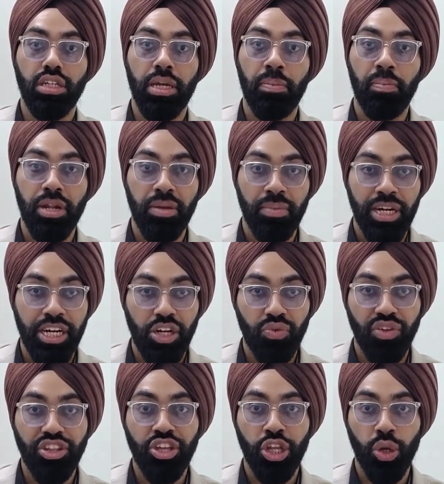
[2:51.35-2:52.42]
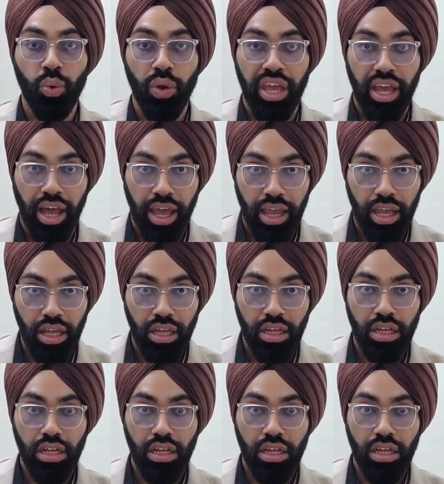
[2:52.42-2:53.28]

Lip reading: implement with Crew AI,